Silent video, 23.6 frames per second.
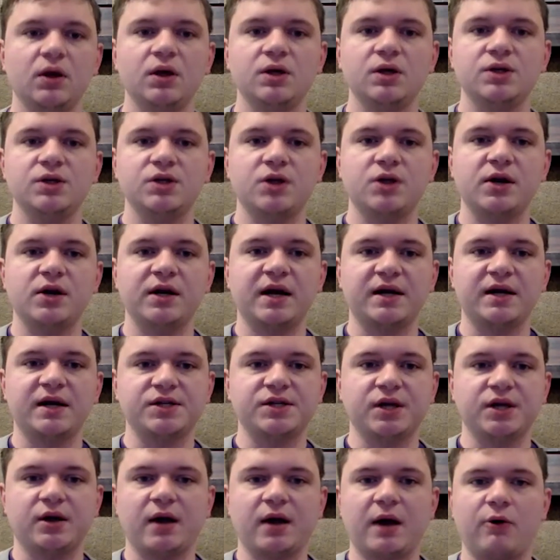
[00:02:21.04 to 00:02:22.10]
Starting next
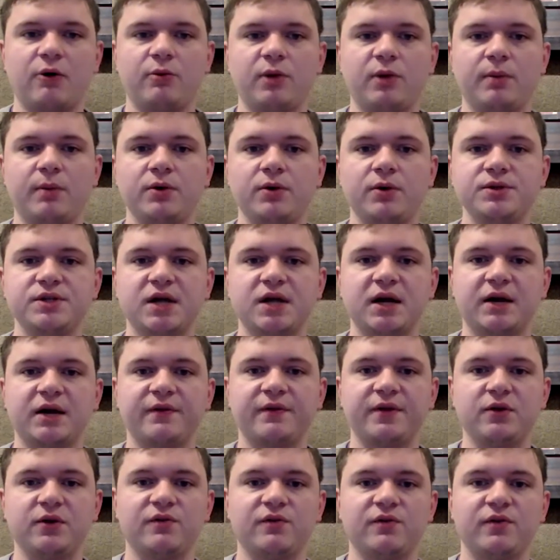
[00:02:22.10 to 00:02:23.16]
year, I will be a postdoc at the
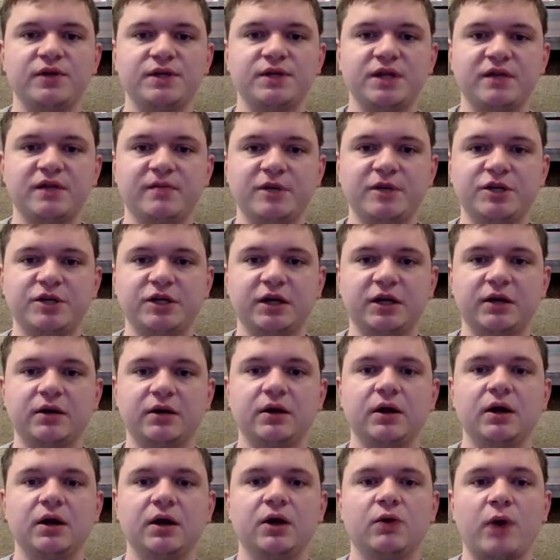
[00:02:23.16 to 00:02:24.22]
University of Michigan,
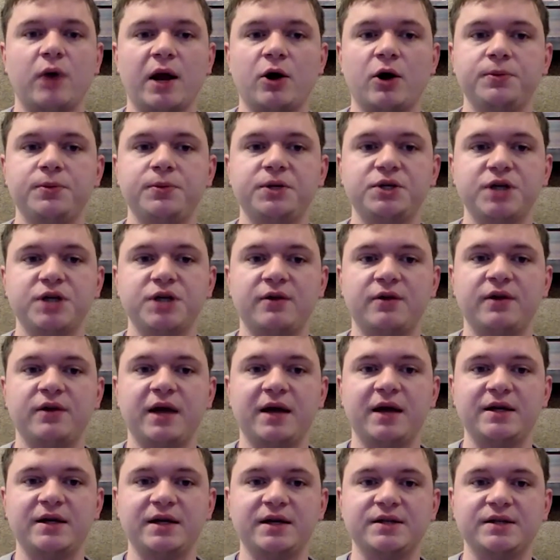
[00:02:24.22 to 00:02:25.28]
where I hope to share the
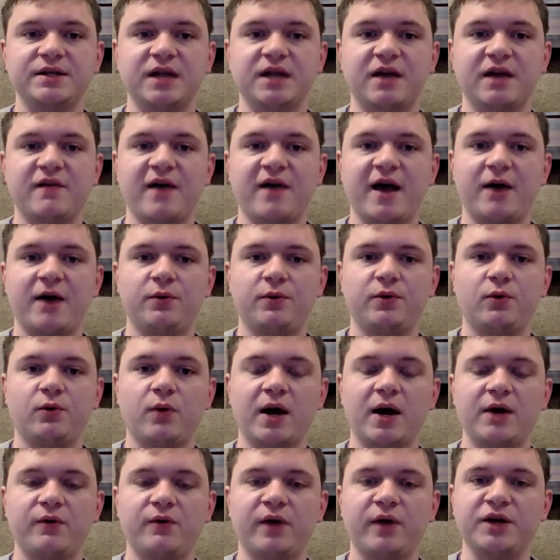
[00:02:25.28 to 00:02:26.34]
ideas that I've had with a
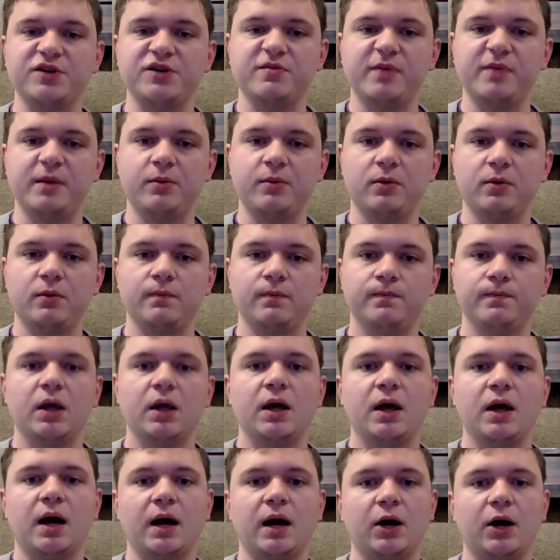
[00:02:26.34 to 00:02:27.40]
wide range of people.
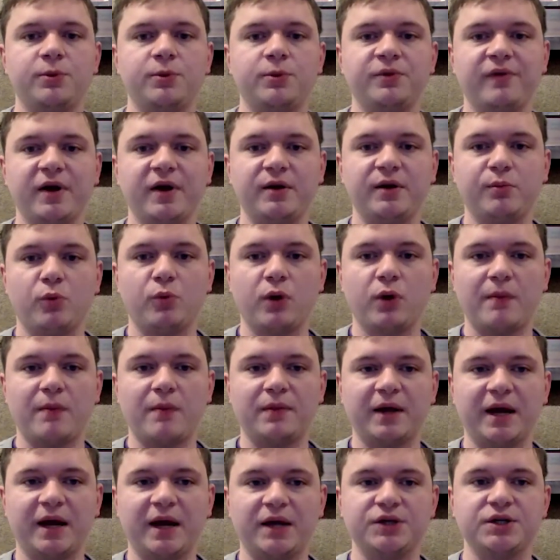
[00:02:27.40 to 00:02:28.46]
I hope to find more
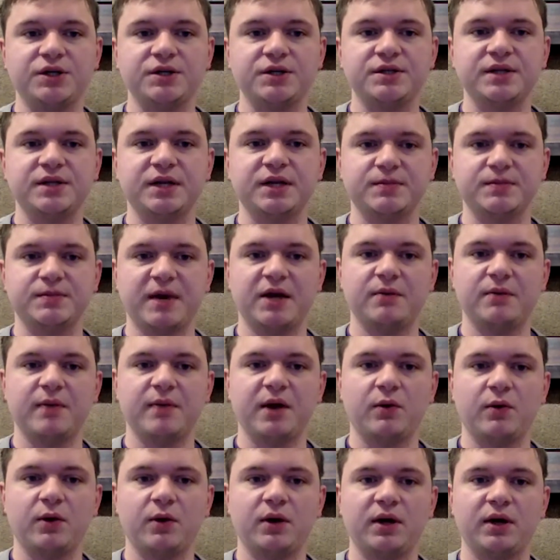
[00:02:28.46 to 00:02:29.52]
applications and expand my
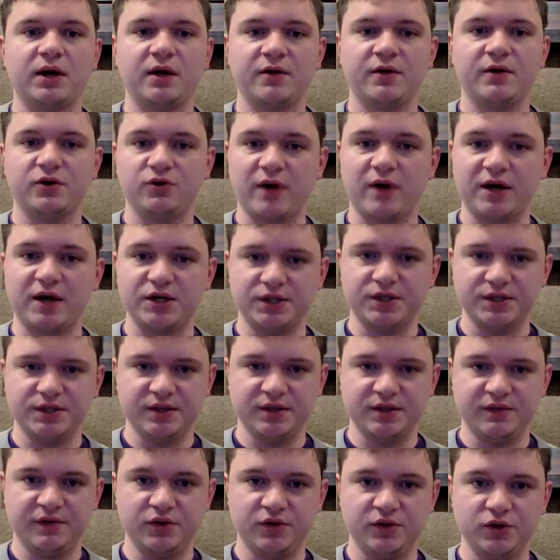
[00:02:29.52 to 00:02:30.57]
work in other directions in the
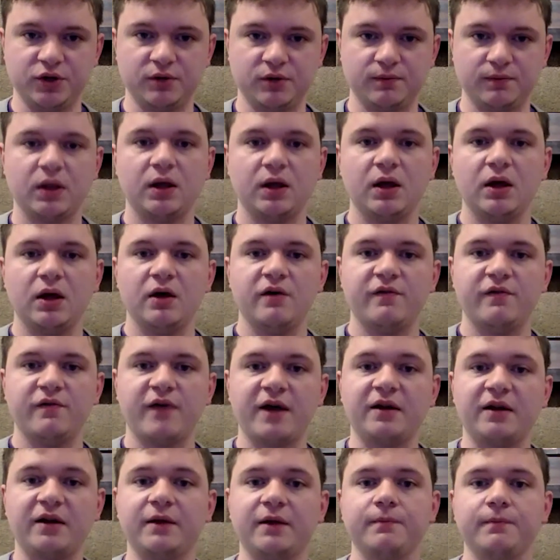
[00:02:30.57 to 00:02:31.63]
future.
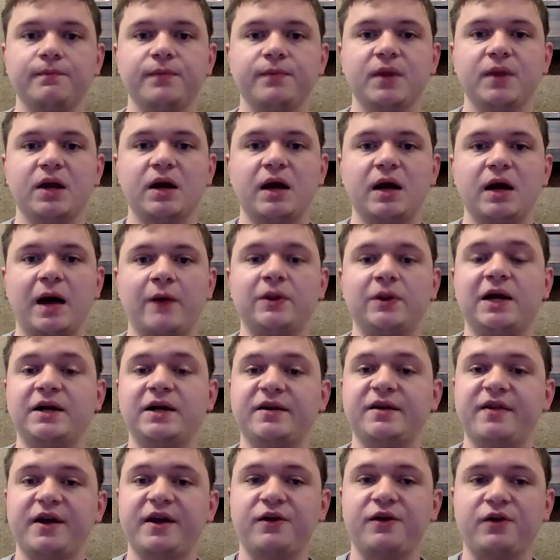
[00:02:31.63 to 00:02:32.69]
Finally, I would like to
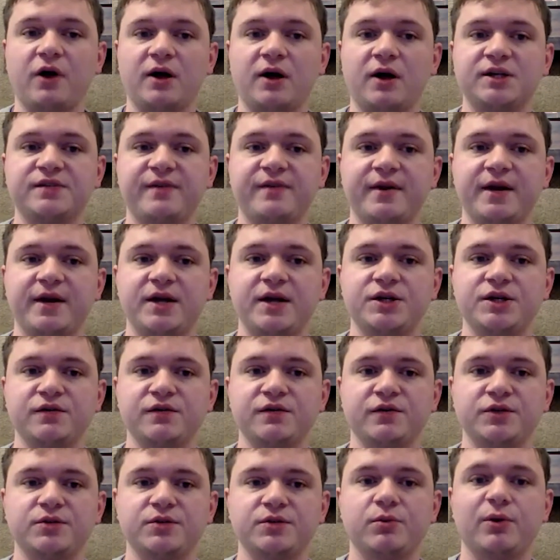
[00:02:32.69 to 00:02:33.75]
thank the ARCS Foundation for
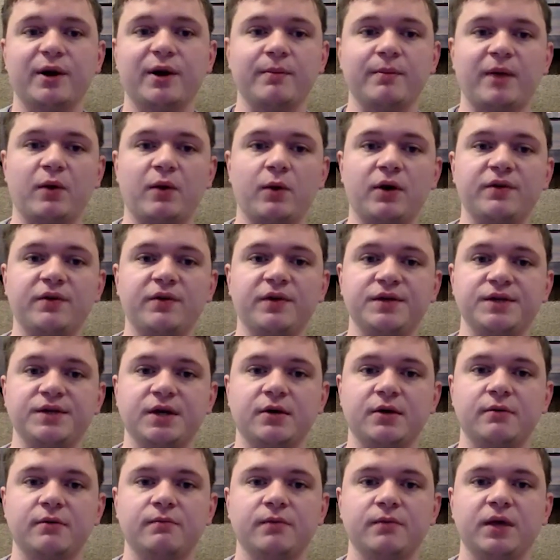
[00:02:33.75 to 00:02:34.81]
supporting my work this
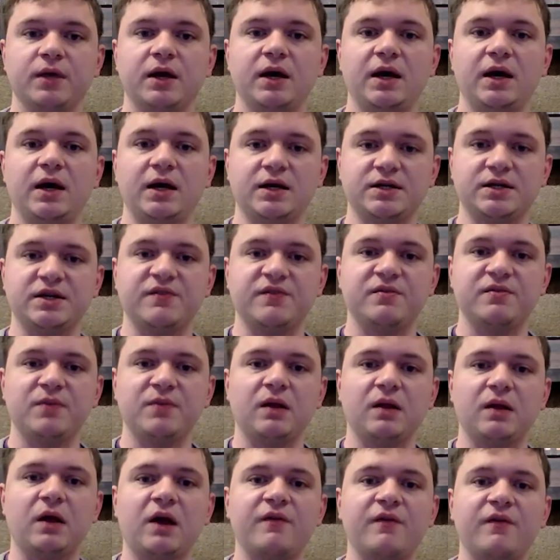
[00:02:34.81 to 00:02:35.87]
year. It has given me a
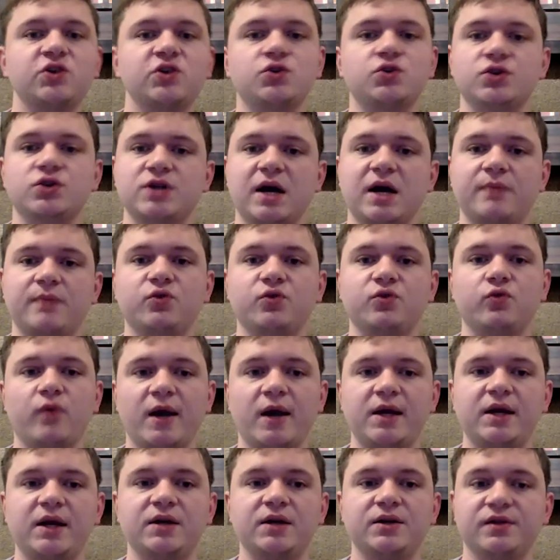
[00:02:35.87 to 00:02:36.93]
lot of extra time to
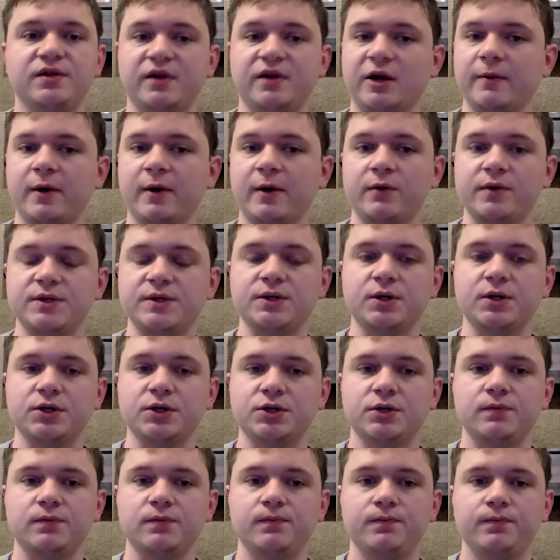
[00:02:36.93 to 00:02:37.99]
write and to think about research.
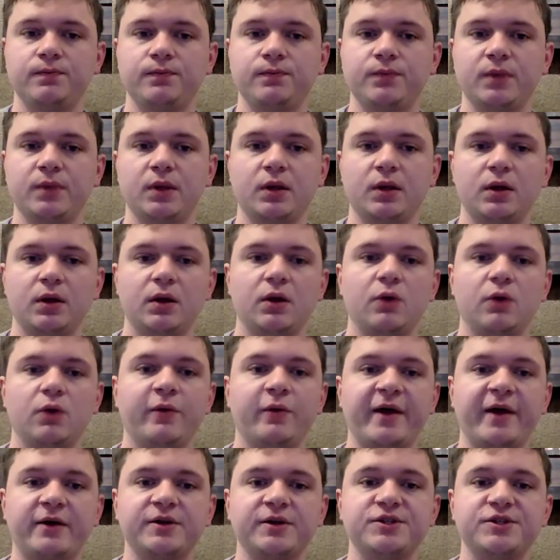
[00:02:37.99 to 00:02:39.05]

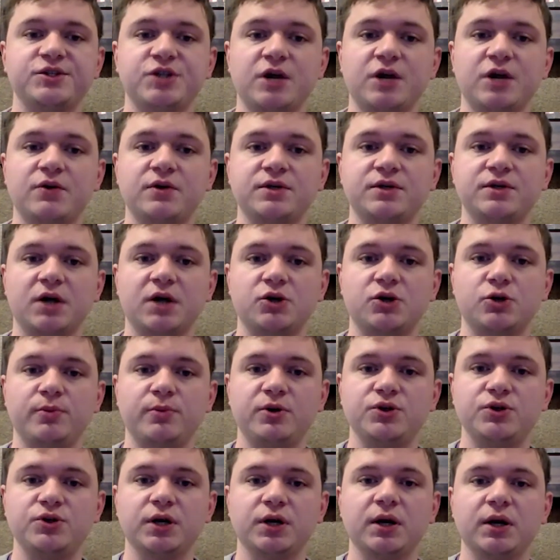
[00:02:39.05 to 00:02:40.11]
Without its generous
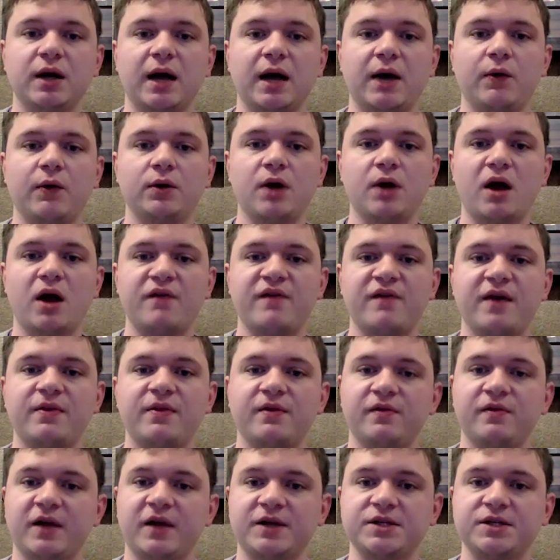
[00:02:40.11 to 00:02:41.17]
contribution, I would not have had the
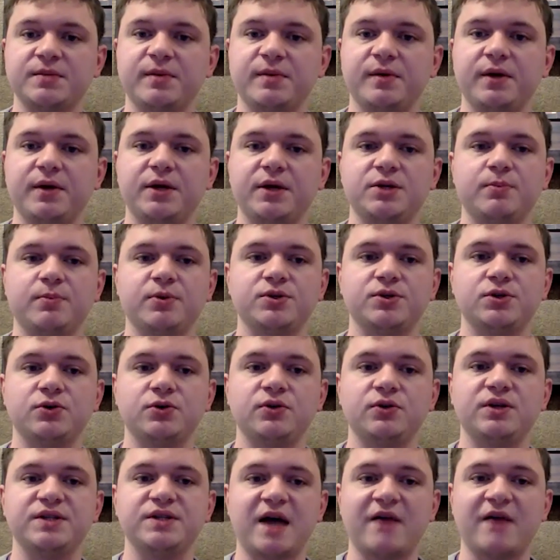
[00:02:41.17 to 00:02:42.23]
flexibility to pursue
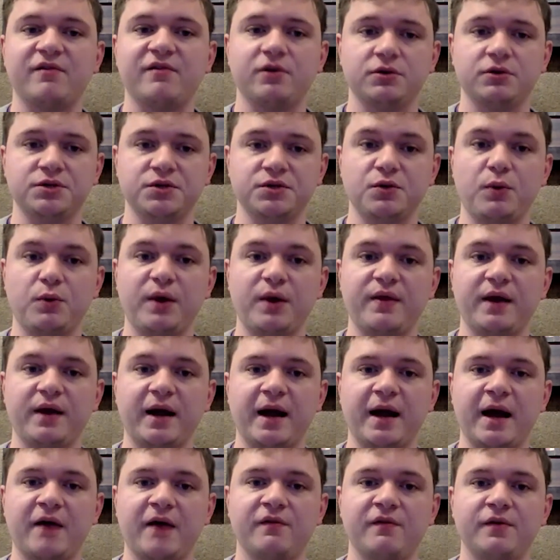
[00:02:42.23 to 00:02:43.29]
these avenues in the way that I
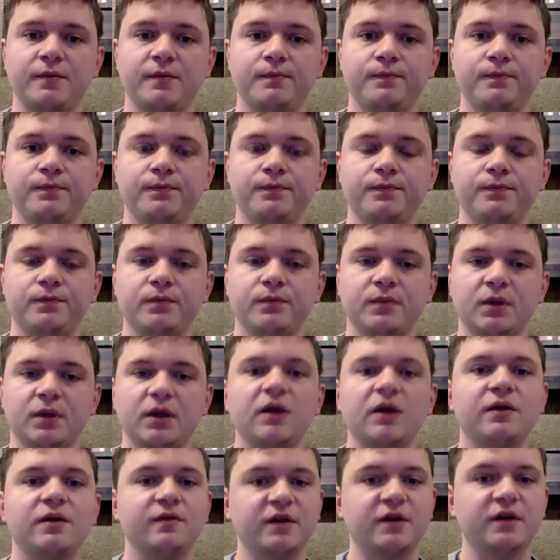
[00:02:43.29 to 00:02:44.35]
have.
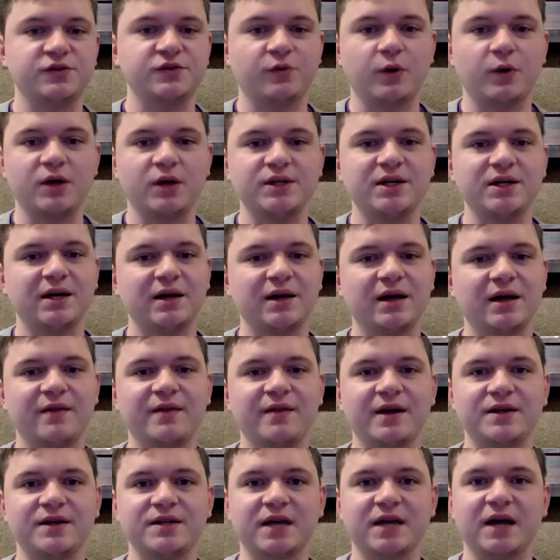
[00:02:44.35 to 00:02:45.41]
Thanks for watching, and
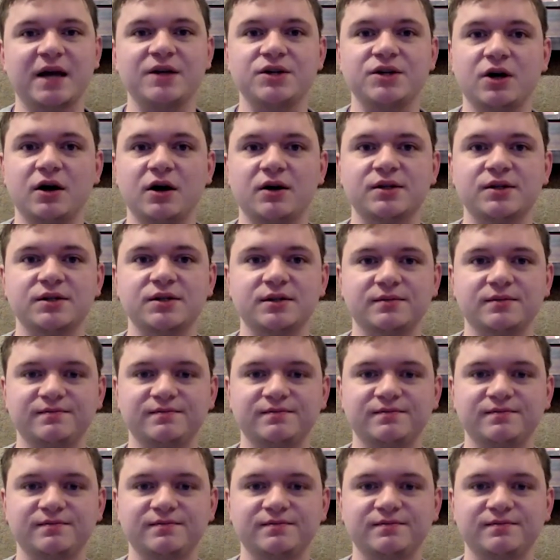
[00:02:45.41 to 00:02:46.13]
thanks again to ARCS.